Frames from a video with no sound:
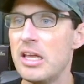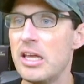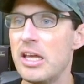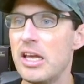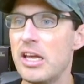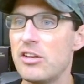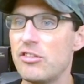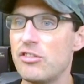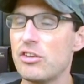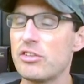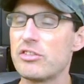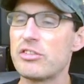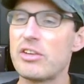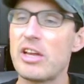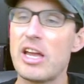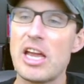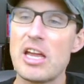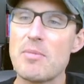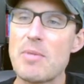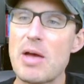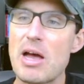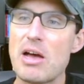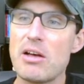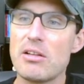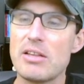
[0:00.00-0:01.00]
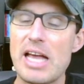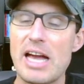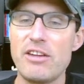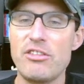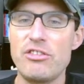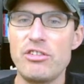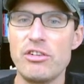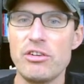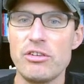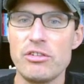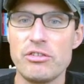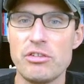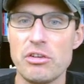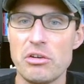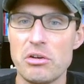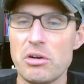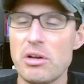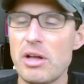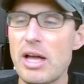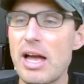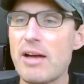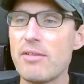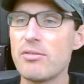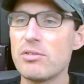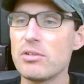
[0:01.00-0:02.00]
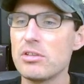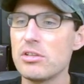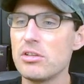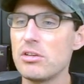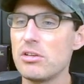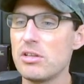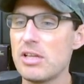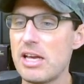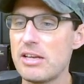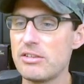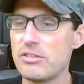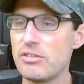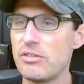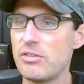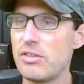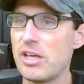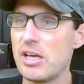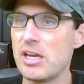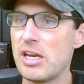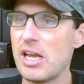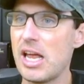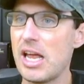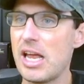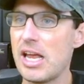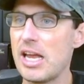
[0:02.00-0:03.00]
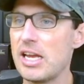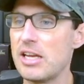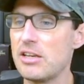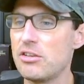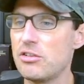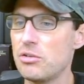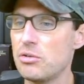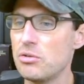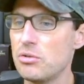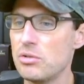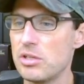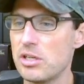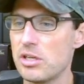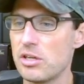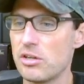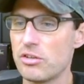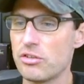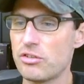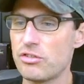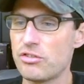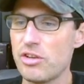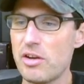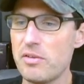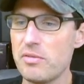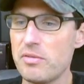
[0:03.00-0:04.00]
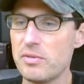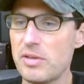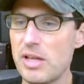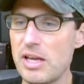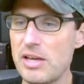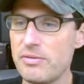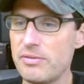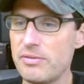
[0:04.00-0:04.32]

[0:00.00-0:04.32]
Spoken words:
It just came out last year, so it'll have a little less than a 2-year shelf life.